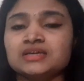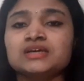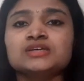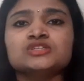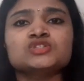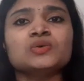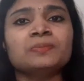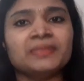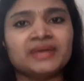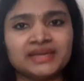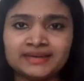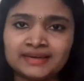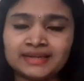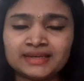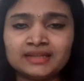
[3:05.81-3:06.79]
So
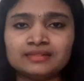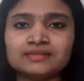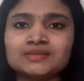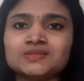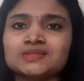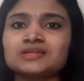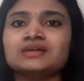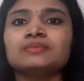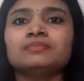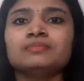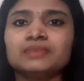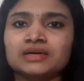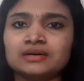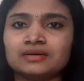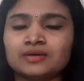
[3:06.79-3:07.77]
mainly this
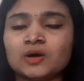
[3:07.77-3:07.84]
uh,